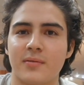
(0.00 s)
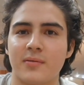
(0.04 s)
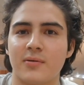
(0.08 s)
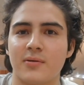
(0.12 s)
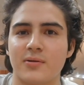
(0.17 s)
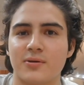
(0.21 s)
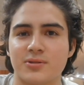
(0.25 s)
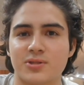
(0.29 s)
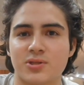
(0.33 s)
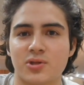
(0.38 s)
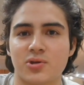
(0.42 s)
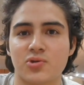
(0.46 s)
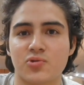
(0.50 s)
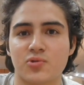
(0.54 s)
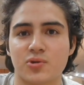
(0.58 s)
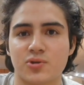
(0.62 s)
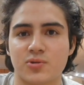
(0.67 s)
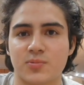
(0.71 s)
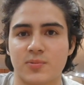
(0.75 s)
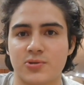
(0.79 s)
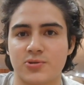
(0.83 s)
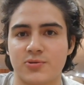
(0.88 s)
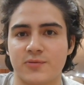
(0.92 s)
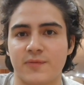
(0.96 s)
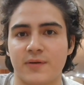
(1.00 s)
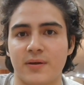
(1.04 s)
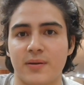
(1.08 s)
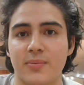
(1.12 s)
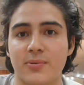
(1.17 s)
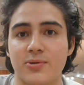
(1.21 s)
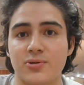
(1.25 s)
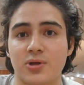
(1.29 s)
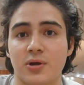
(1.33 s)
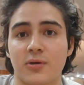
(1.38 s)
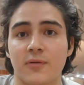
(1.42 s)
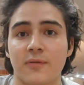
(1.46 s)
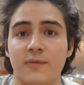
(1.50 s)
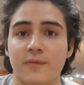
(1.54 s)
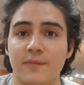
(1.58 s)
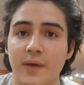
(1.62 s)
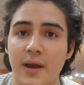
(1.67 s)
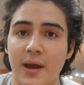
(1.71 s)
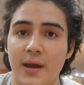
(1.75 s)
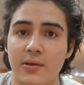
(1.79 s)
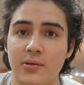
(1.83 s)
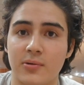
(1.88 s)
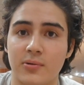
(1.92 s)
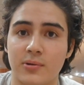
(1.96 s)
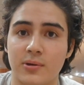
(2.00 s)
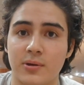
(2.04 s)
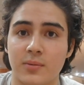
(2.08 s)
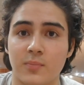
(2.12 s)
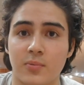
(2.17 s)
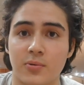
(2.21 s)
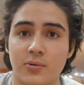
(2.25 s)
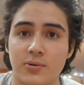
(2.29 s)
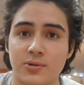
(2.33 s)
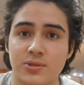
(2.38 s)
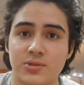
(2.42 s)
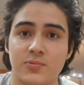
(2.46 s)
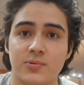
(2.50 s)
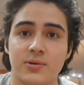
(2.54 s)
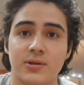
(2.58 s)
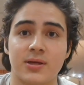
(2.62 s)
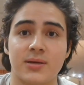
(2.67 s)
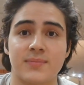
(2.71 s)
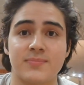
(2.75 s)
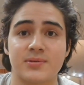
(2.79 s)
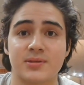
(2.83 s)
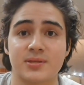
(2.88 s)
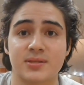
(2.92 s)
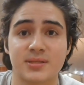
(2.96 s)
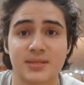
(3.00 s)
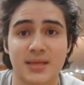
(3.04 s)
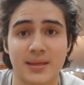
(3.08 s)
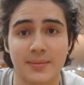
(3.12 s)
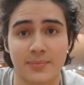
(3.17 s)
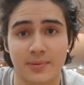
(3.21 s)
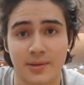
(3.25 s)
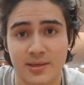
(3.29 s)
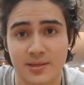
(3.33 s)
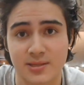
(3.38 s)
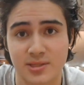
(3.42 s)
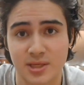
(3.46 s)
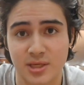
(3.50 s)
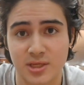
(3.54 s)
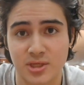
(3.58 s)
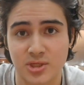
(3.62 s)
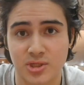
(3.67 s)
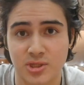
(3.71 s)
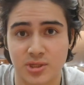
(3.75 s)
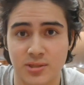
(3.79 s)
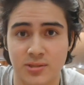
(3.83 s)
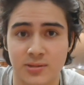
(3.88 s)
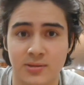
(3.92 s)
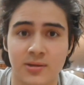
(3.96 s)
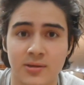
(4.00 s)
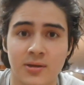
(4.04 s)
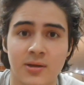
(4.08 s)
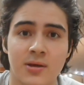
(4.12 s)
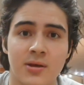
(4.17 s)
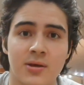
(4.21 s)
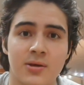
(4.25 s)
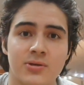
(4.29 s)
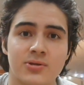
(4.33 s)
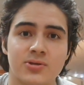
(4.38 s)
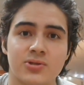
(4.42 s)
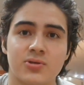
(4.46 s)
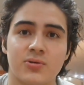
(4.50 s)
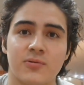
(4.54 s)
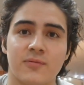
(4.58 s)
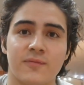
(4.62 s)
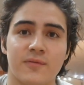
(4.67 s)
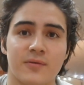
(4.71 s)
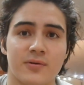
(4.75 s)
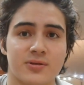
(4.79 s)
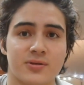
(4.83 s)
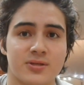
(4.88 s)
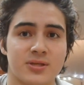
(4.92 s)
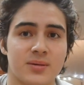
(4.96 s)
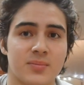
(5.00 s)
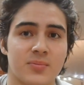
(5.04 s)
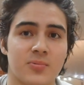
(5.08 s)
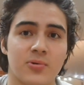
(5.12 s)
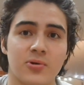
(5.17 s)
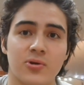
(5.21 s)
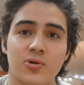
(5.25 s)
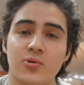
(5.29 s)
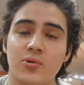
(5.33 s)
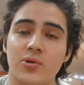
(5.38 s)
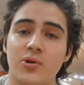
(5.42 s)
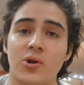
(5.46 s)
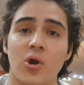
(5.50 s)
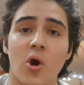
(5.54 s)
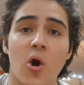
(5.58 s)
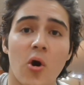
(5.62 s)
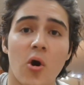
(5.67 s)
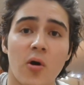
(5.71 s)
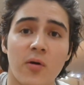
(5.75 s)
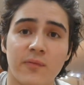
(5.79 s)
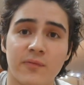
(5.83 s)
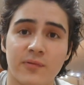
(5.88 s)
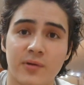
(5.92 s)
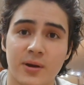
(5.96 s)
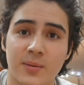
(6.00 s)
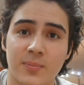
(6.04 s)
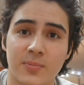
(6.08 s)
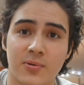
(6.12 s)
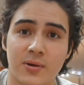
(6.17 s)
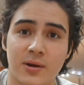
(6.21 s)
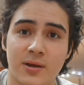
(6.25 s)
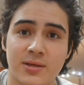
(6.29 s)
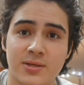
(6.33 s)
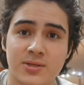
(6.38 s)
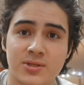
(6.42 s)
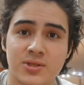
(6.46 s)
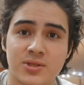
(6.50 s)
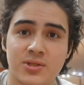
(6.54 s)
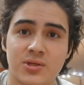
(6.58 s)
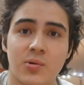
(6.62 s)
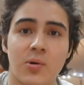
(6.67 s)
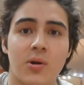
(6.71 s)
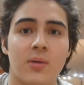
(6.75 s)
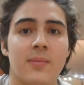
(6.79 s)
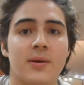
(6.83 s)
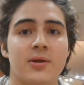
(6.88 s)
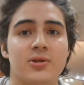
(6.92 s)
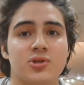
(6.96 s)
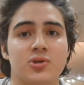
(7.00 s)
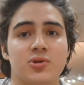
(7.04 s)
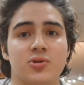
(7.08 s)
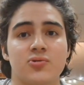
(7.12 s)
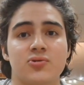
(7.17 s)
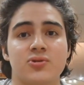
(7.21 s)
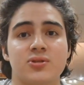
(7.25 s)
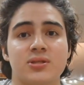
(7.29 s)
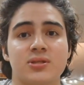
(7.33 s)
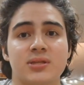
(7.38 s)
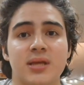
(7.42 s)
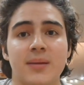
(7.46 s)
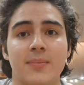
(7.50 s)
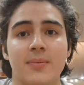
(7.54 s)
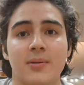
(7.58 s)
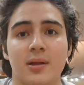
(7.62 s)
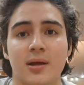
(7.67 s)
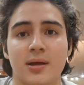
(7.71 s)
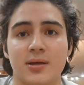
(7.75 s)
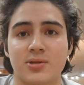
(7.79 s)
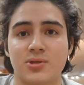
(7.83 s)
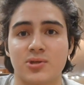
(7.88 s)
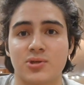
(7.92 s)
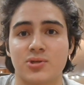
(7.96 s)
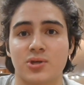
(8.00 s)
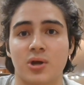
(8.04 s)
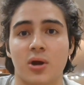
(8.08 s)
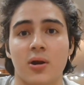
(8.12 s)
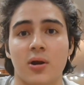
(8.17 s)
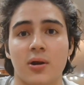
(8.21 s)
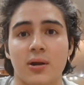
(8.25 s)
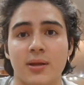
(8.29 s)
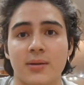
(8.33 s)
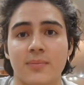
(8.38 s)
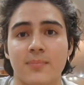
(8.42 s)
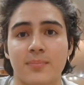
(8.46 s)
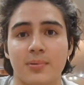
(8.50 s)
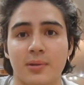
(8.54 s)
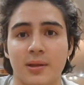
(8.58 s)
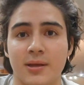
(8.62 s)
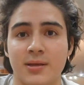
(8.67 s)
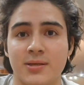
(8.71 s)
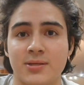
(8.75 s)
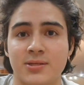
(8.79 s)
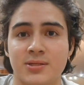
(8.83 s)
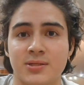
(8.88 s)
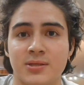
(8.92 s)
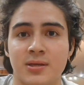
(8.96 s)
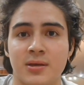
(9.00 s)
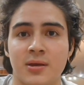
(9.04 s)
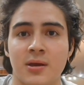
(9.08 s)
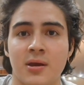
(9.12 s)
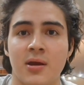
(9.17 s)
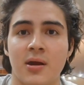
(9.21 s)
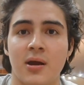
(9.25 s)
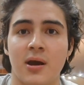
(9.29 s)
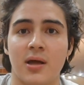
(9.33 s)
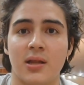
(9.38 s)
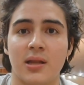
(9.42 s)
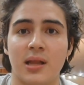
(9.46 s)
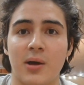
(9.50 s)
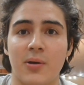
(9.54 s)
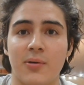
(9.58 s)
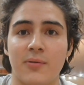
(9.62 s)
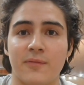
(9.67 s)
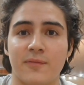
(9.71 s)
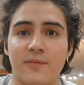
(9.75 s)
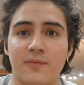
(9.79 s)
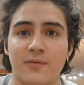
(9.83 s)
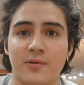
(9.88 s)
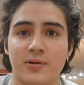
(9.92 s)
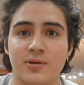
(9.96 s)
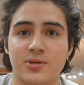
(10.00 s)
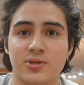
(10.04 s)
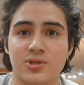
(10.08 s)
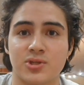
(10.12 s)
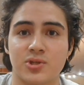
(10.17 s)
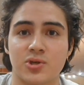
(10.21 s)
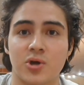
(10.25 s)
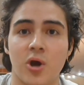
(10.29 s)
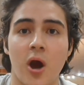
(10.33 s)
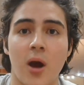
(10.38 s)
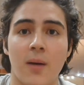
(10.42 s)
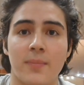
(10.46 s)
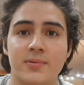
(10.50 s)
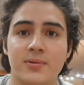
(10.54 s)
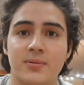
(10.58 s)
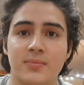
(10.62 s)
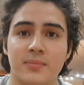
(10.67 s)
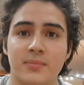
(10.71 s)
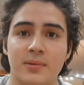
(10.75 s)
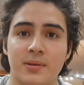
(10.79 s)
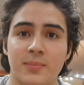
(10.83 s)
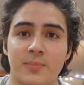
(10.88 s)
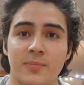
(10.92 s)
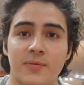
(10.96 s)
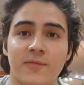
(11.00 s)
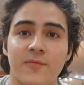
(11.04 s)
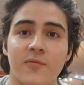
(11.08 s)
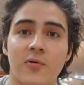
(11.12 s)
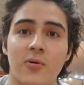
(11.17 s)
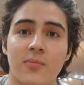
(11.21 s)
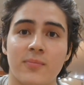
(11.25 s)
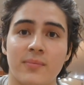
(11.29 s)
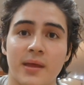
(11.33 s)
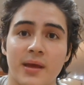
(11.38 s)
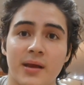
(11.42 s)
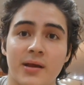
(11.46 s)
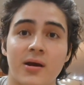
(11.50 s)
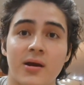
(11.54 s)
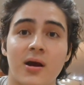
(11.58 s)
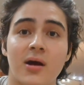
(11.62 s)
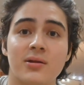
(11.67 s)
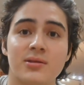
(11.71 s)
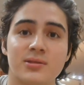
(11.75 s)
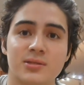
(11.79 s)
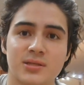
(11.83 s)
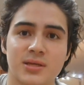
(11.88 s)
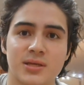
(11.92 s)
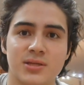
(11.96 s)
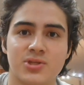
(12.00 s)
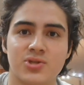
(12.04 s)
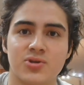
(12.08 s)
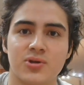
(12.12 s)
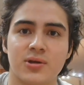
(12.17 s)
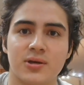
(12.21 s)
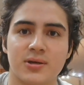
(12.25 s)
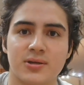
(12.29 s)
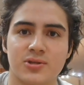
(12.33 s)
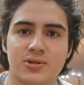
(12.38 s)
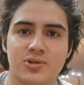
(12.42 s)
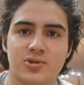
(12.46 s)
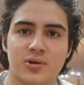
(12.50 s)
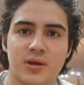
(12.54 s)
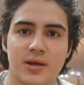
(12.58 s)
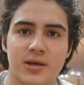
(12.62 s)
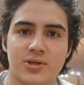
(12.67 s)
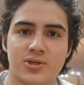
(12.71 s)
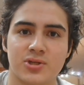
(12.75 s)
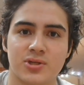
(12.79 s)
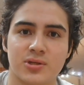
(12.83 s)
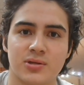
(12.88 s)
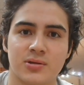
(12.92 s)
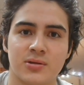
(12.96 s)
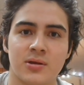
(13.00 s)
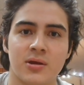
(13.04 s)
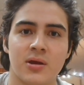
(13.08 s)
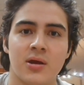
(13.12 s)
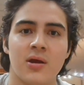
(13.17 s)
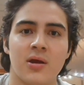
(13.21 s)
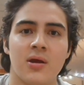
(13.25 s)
your slow twitch muscle fibers are vital and important when it comes to stabilization. So, for example, when you're doing an overhead press, you want to make sure those stabilizers are in place, allowing for us to optimally perform that concentric contraction.